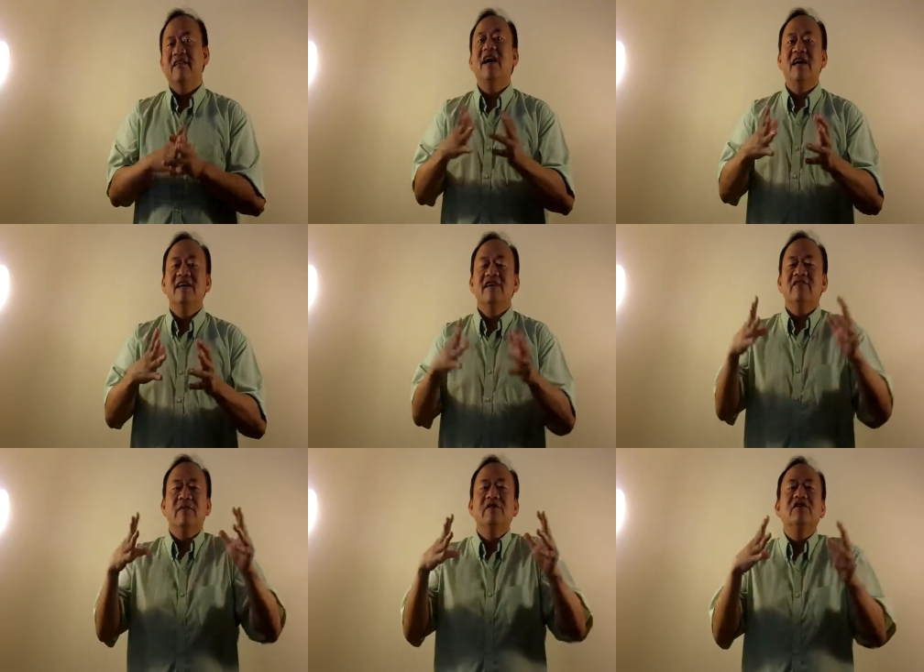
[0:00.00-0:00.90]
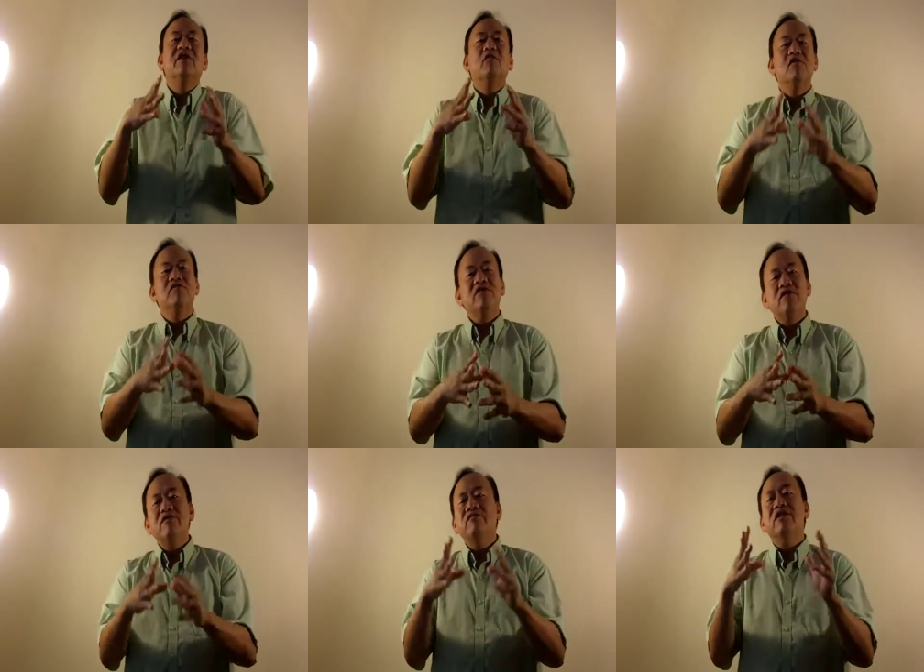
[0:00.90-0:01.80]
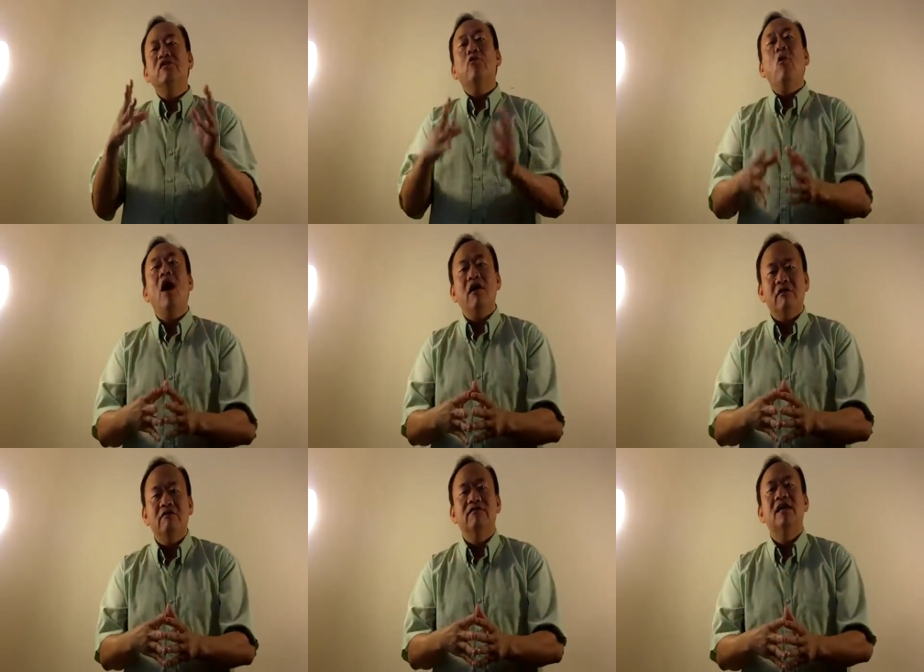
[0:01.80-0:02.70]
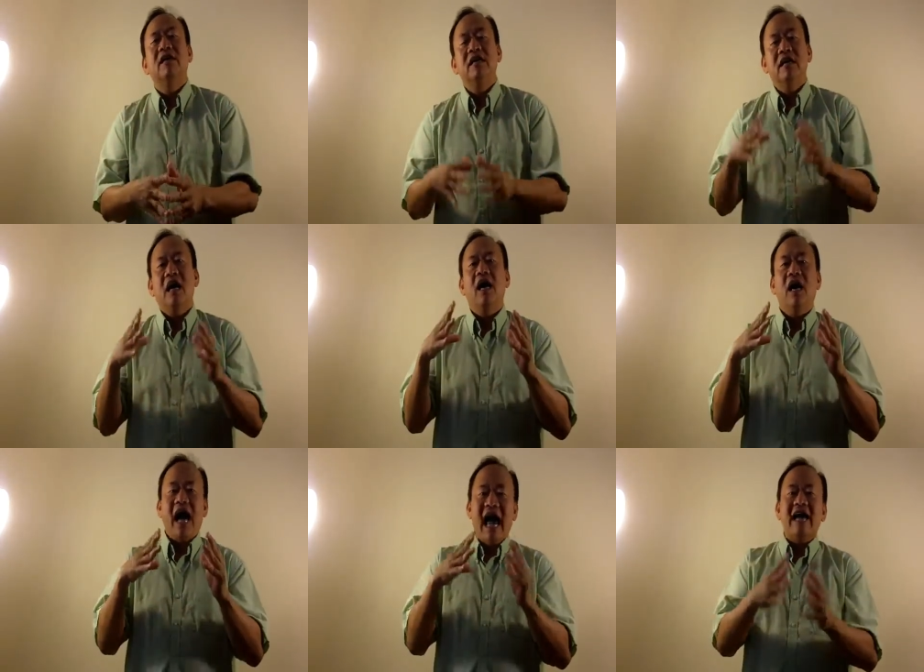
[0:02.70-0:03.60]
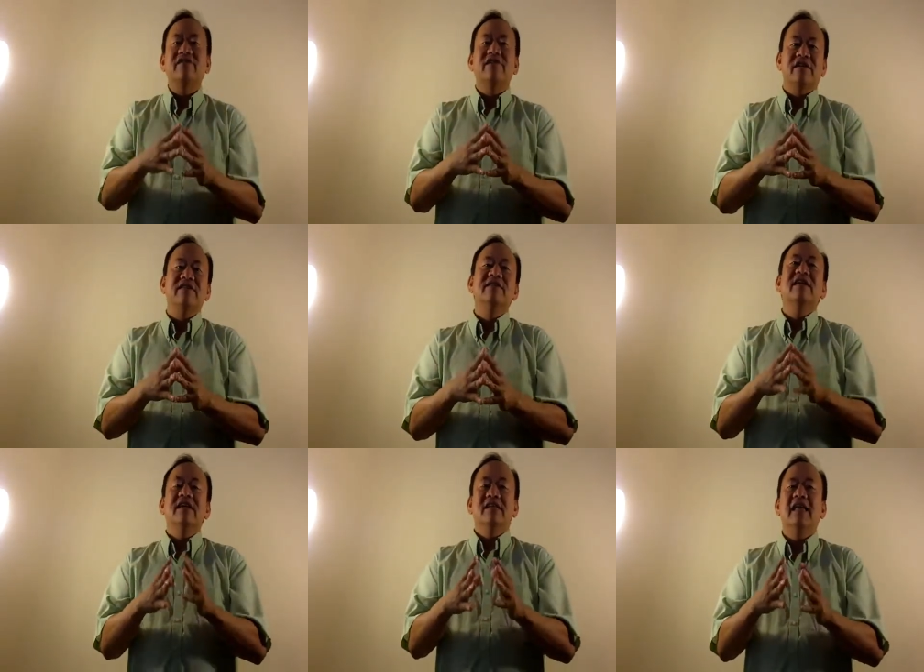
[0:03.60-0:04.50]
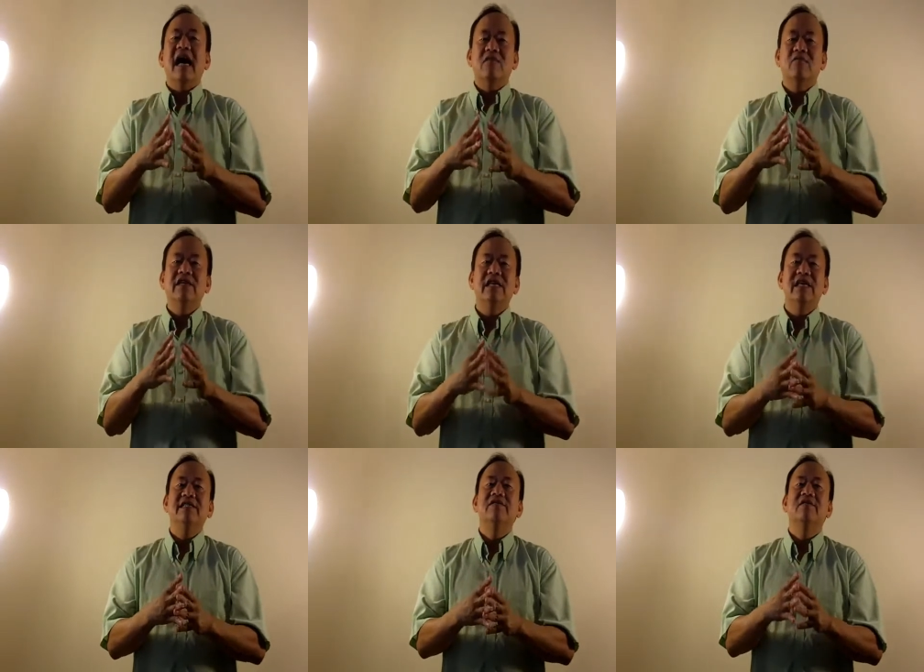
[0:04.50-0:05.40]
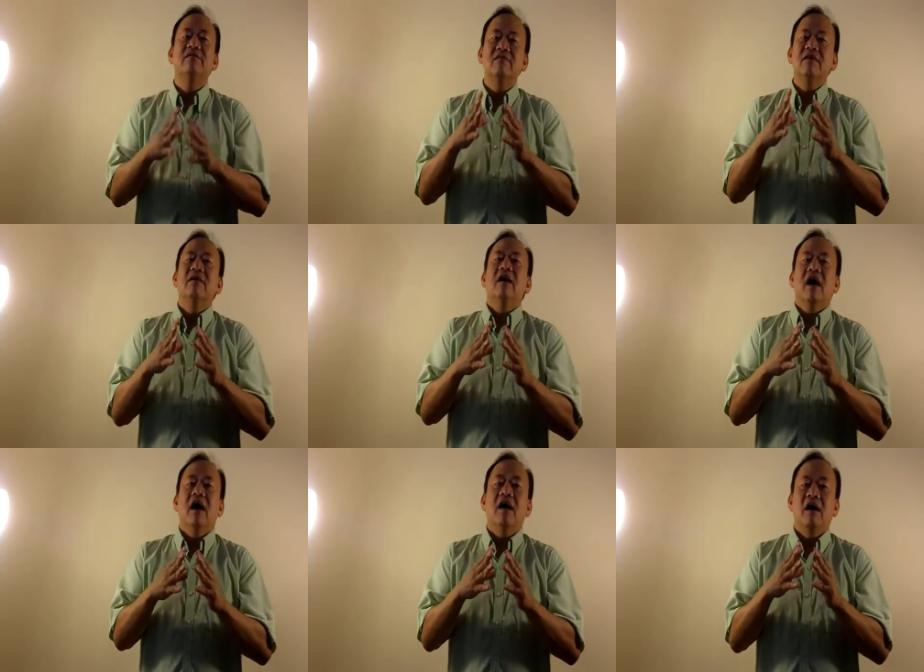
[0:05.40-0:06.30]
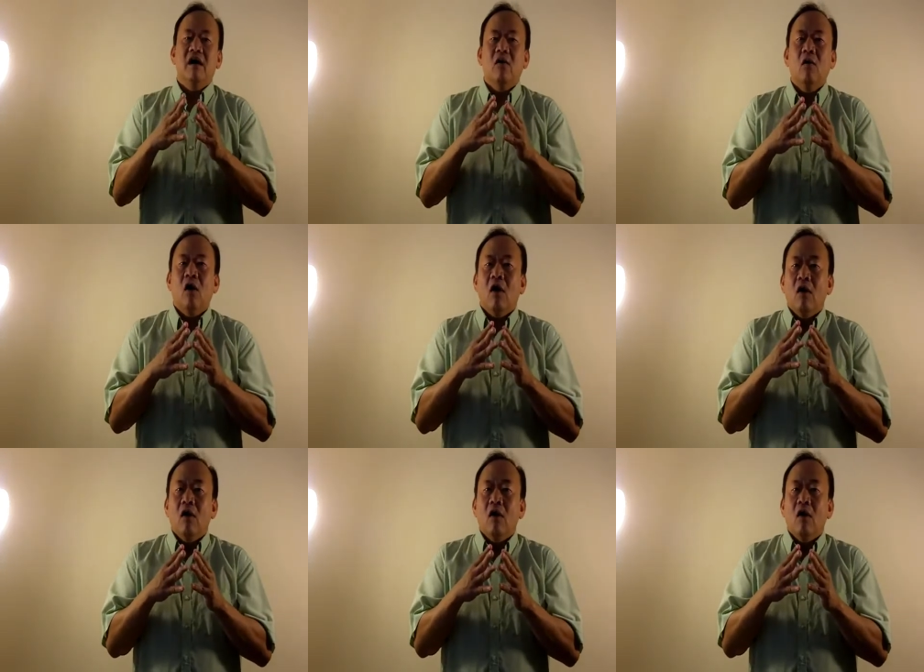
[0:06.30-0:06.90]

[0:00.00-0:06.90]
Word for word: Okay, so I'm just going to review the 12 uh, actions that we need to uh, uh,